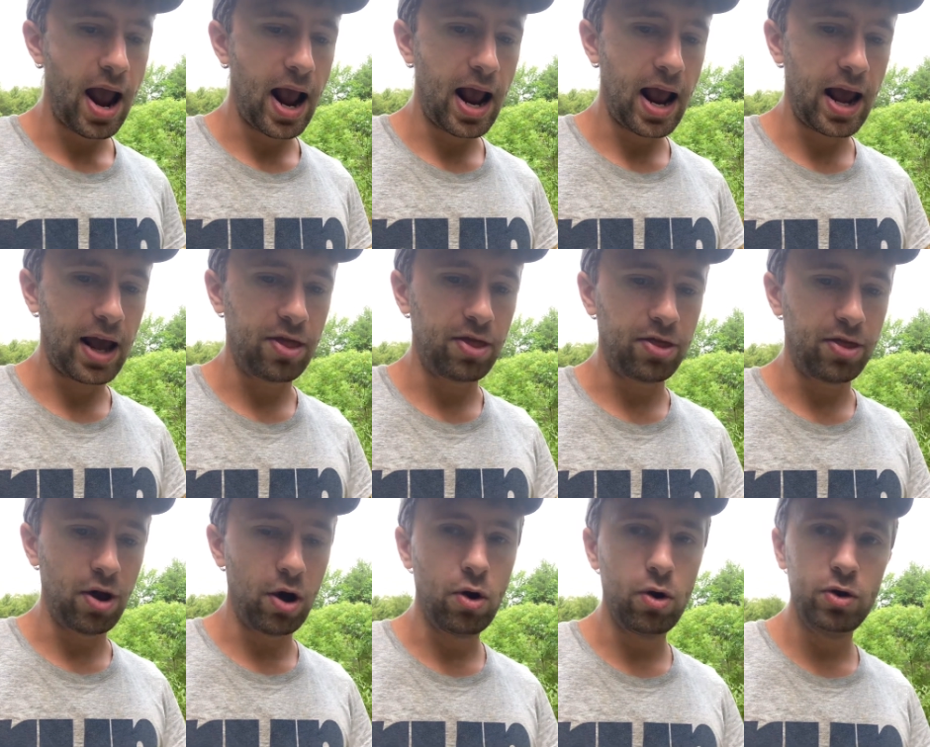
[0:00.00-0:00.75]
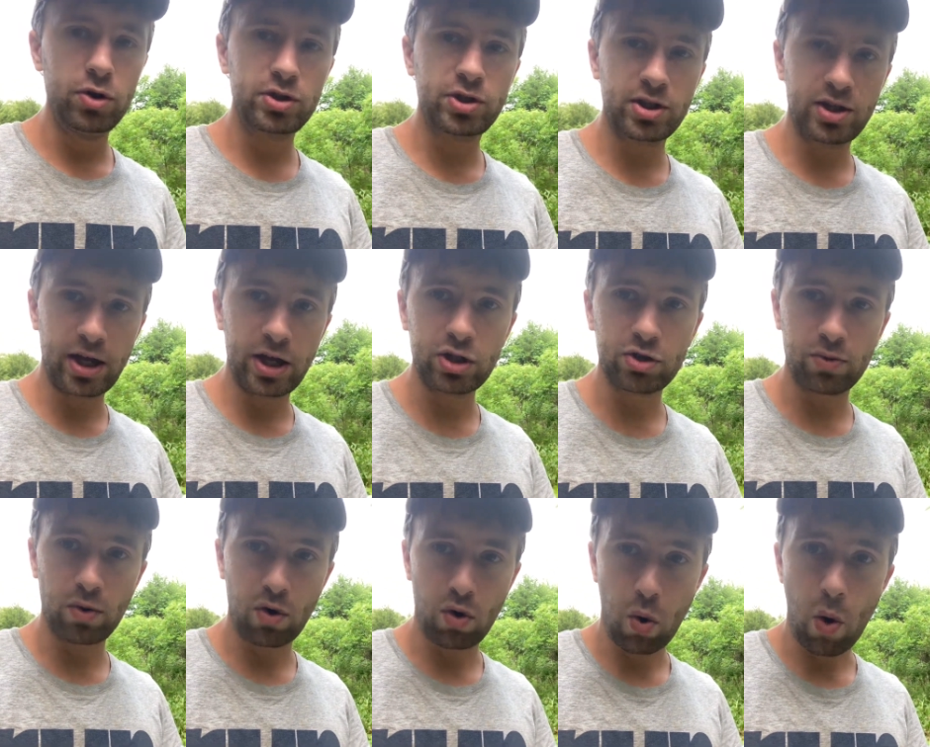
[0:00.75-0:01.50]
and those
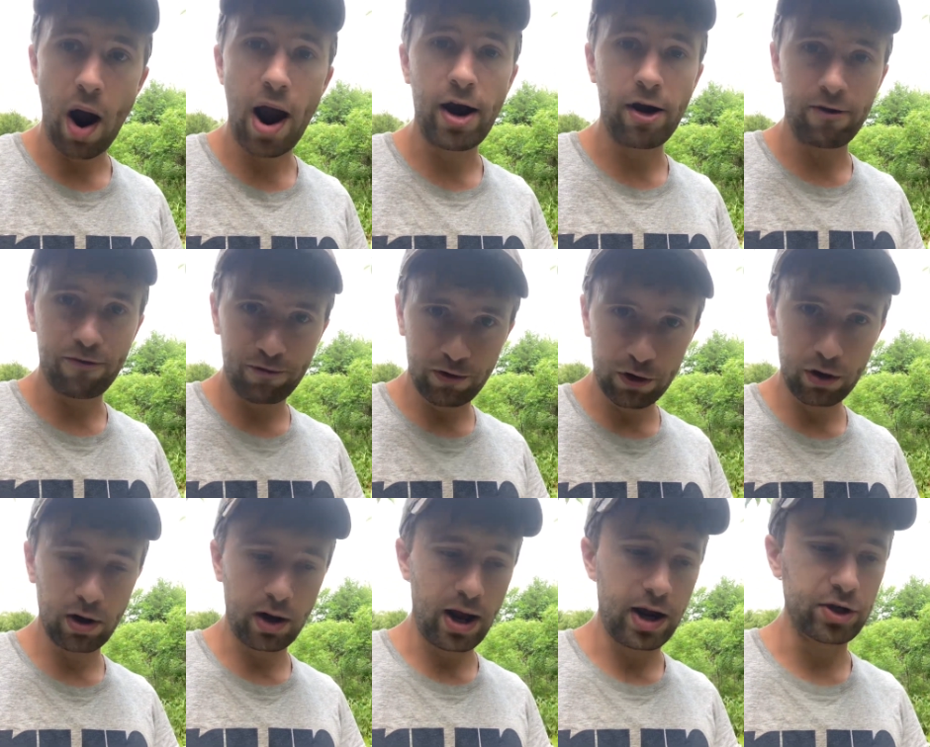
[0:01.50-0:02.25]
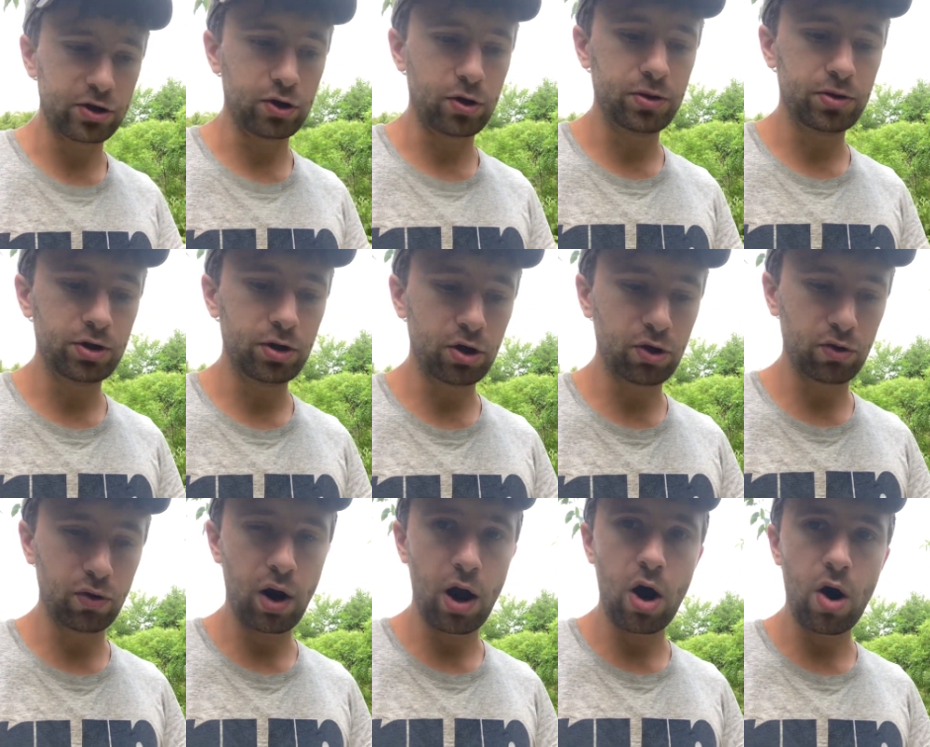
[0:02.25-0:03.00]
things require fertilizer to
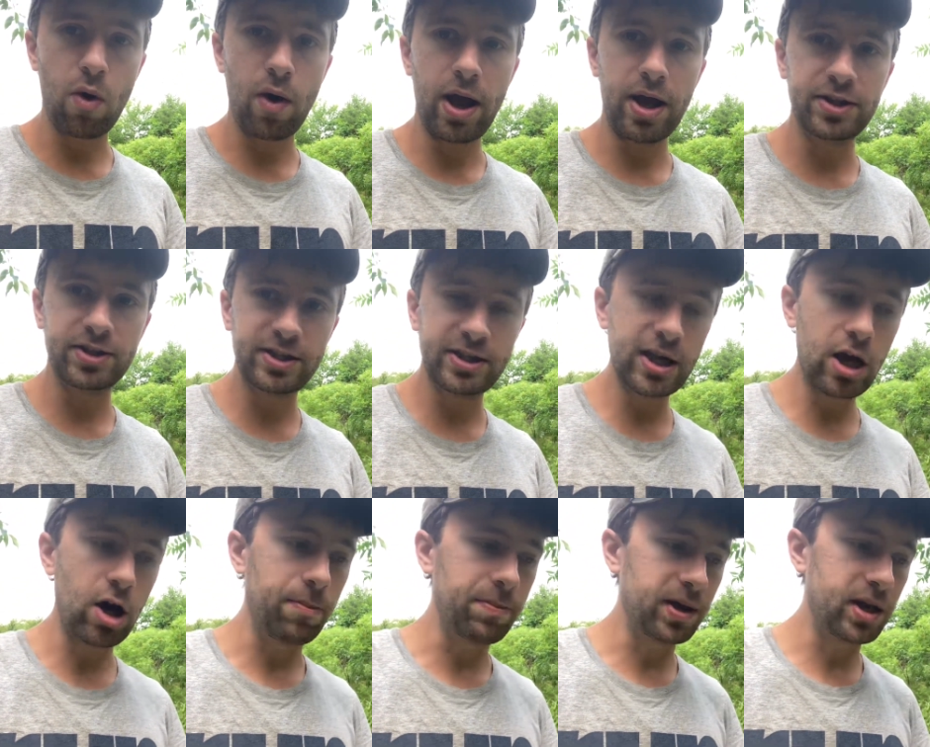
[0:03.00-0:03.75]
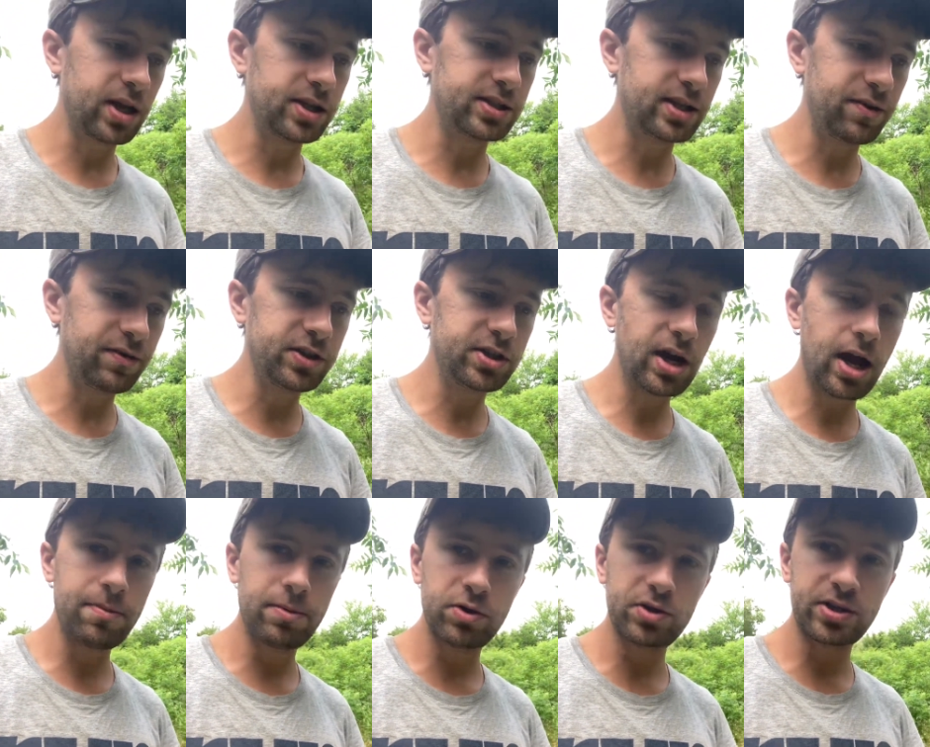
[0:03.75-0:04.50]
grow and sell because every
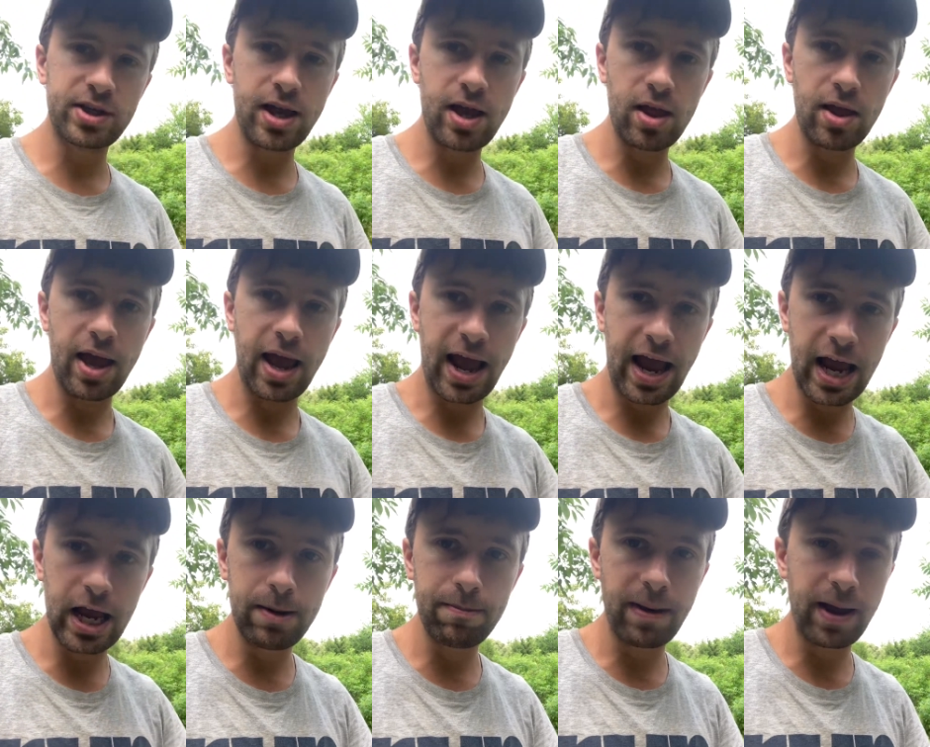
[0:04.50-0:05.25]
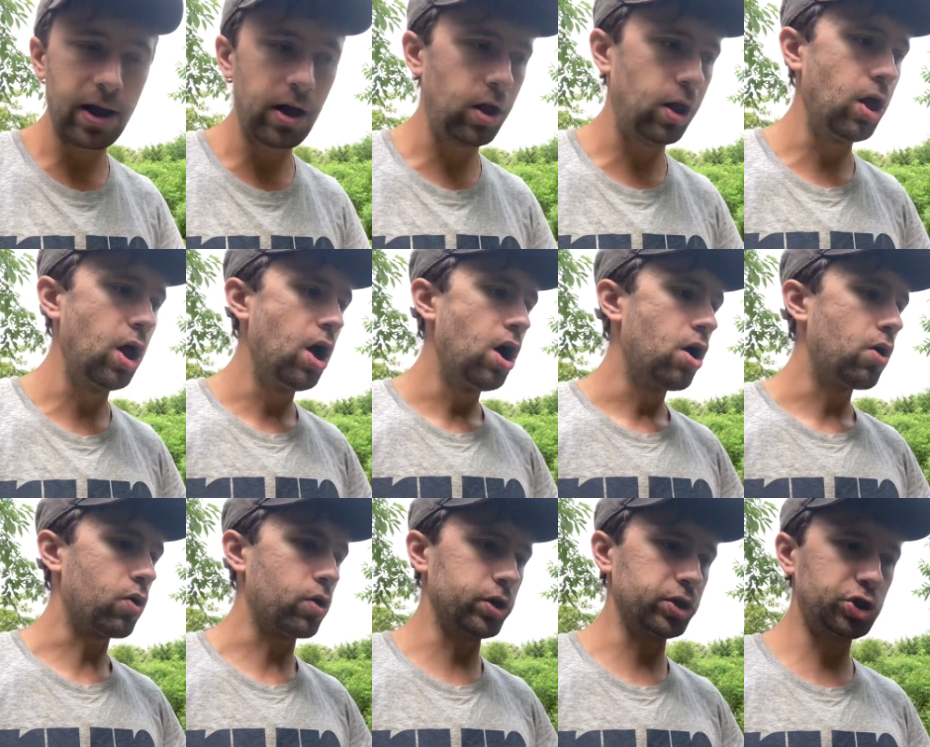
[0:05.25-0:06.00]
time you sell a hay bale
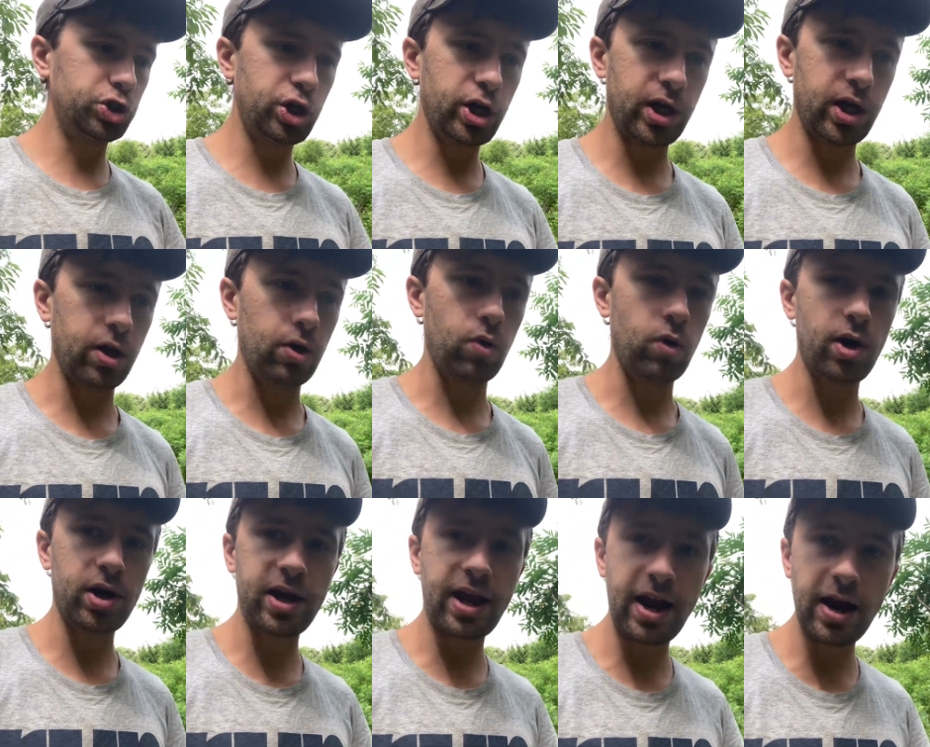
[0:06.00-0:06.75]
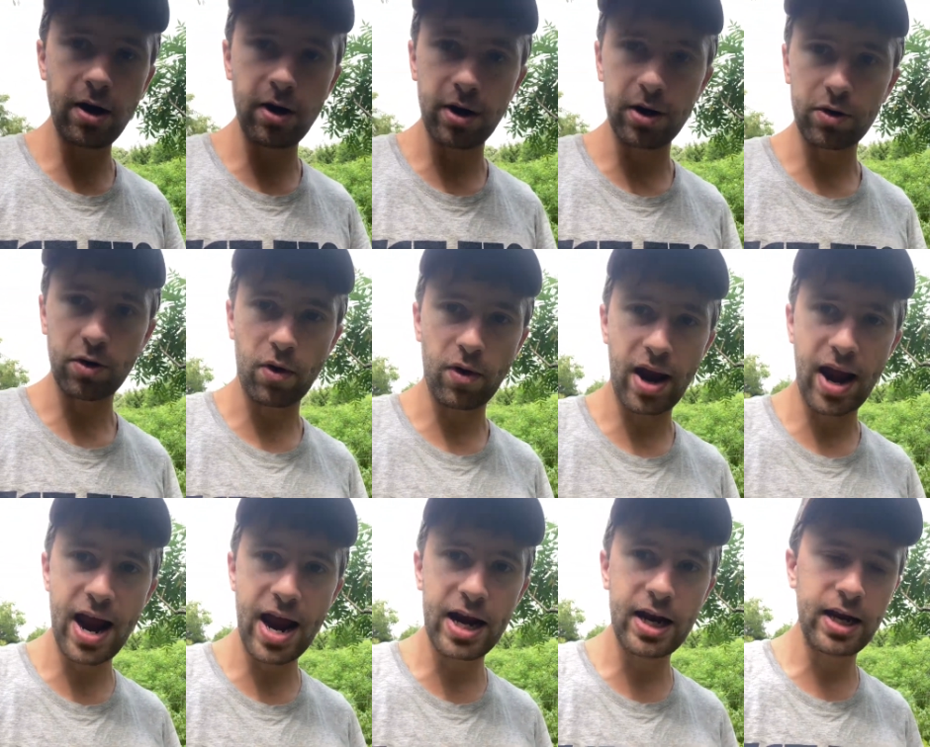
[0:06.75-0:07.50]
or a chicken or a carrot or
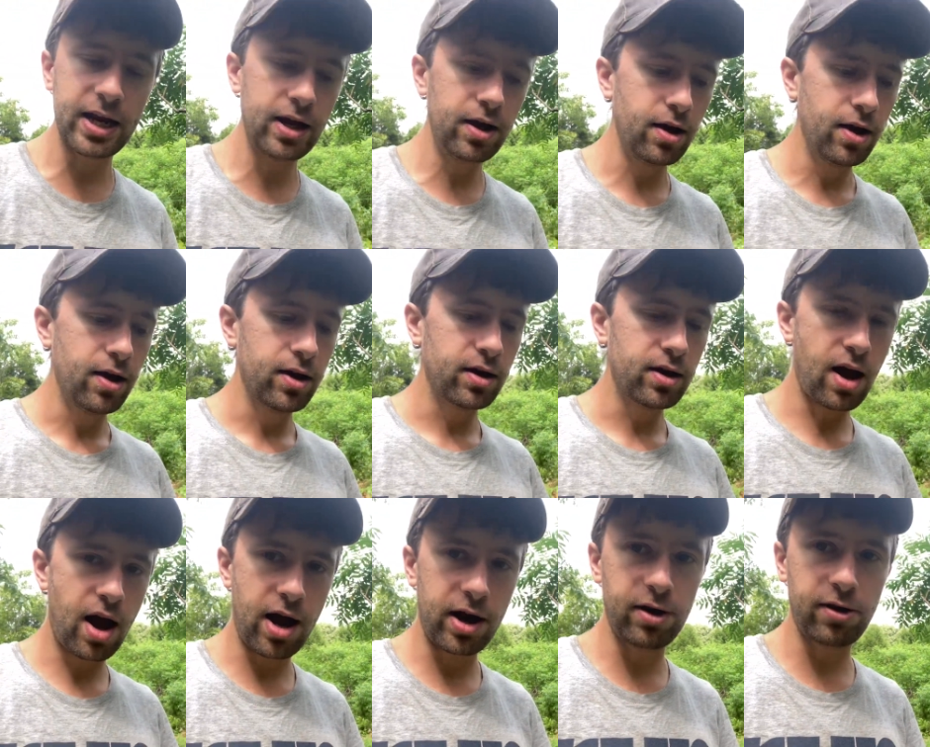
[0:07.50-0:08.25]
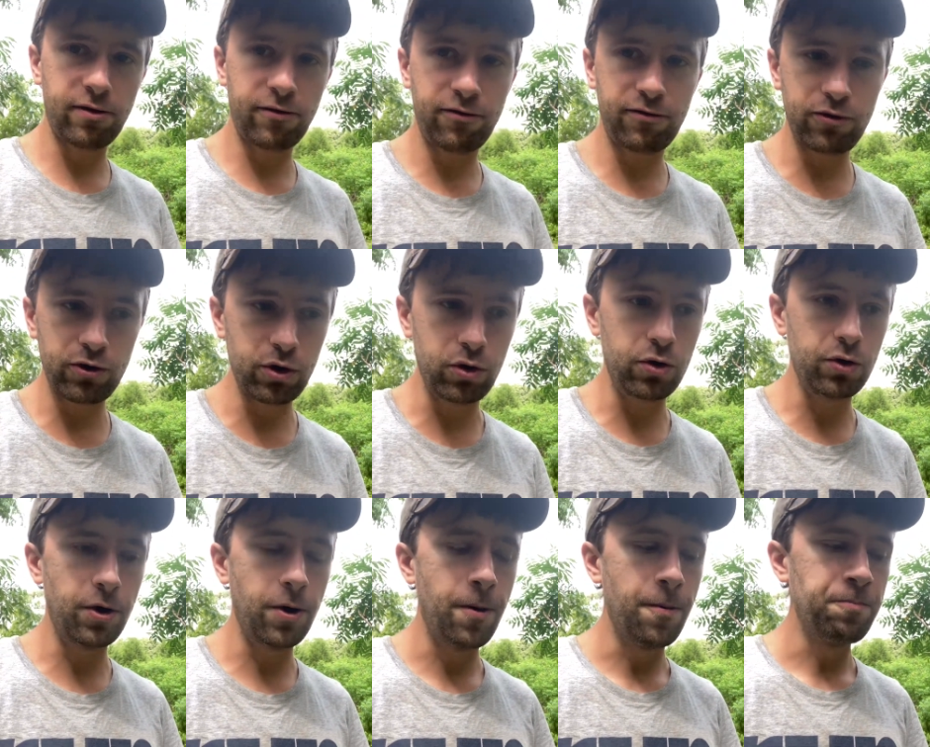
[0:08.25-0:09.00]
any kind of food,